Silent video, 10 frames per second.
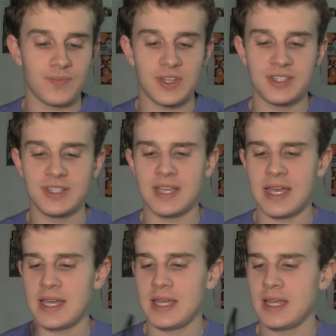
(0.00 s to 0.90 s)
This is
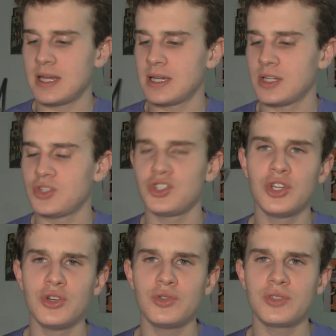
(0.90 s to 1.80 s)
a
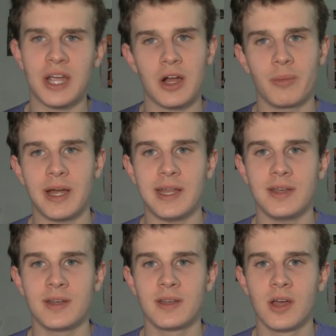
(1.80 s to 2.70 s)
2
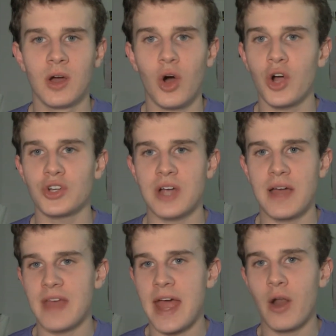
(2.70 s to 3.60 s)
terabyte hard
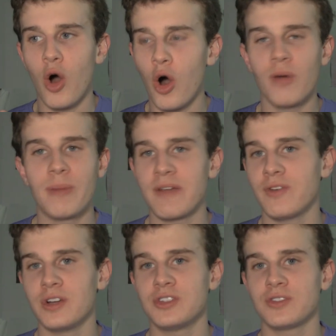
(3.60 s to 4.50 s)
drive that all my
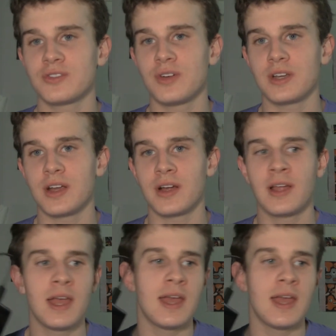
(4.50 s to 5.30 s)
footage is on here.